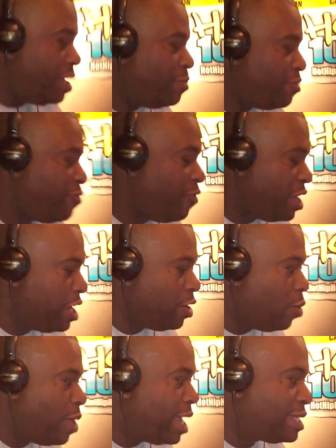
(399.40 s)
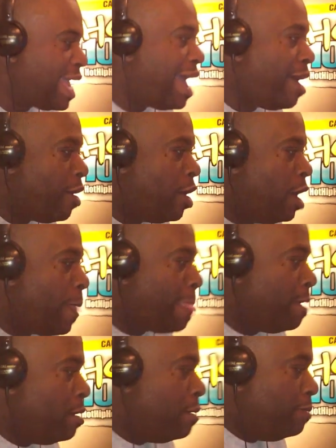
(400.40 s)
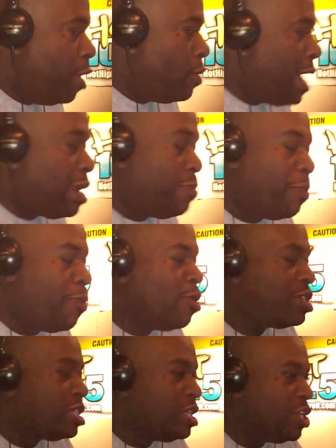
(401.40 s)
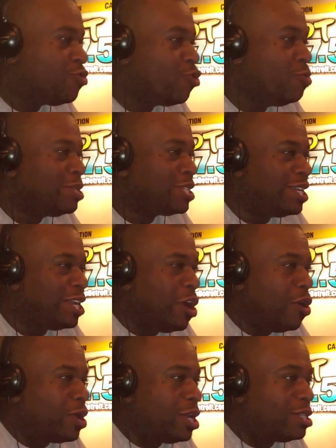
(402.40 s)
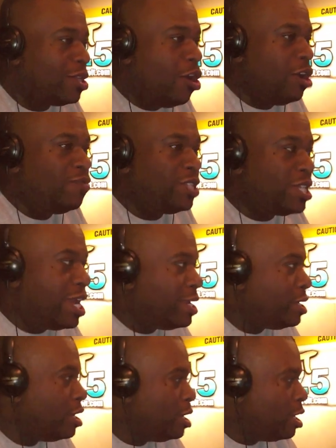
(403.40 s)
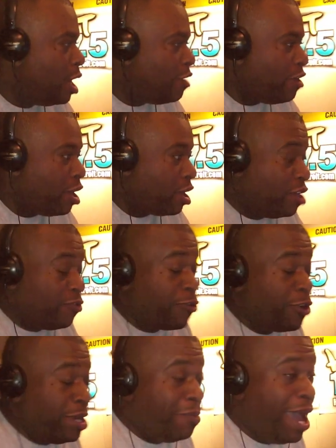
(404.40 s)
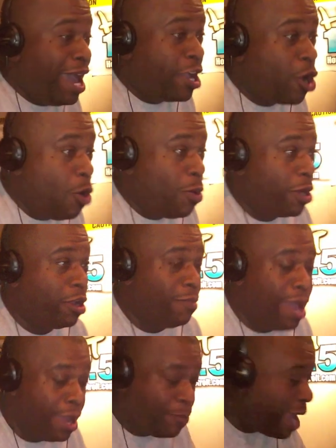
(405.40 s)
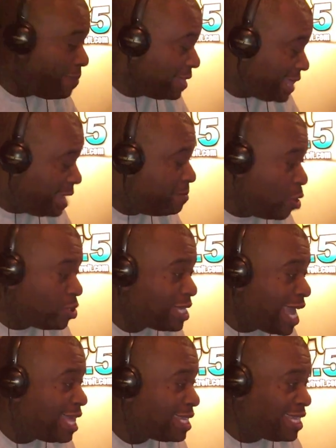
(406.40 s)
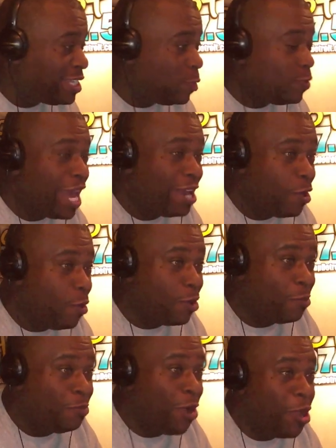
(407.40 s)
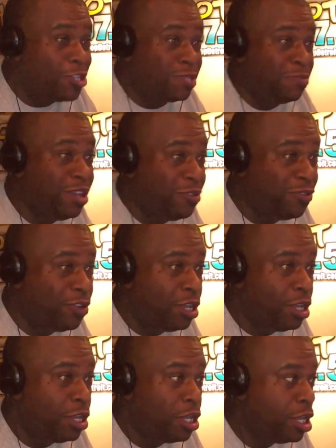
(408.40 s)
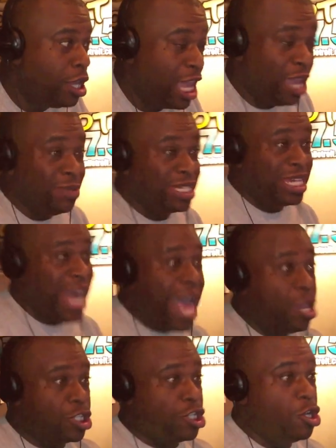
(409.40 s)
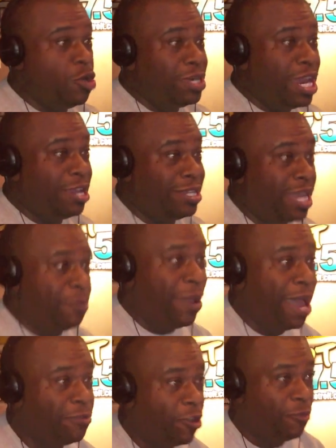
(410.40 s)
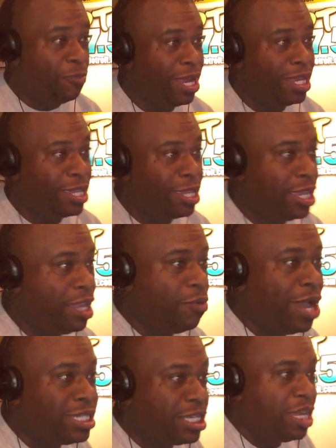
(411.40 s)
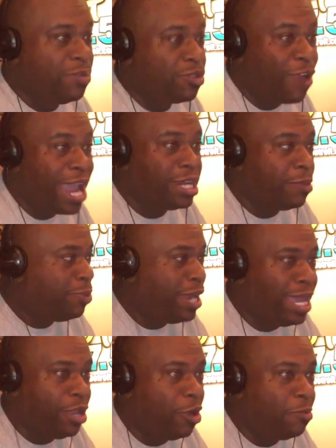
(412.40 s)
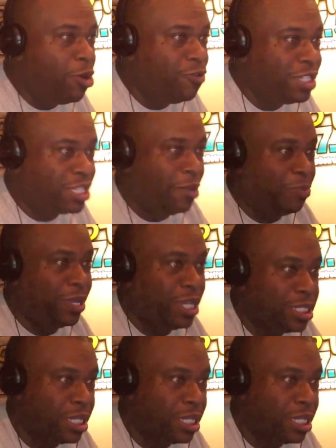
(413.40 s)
but funny in a way, is how blown out of proportion these rumors could go. Because all of a sudden, a good friend of mine, coworker of mine, probably the most talented dude I know, Kamal Smith, he was in the house too when everything popped off, but he wasn't. He was writing a play or a movie someplace.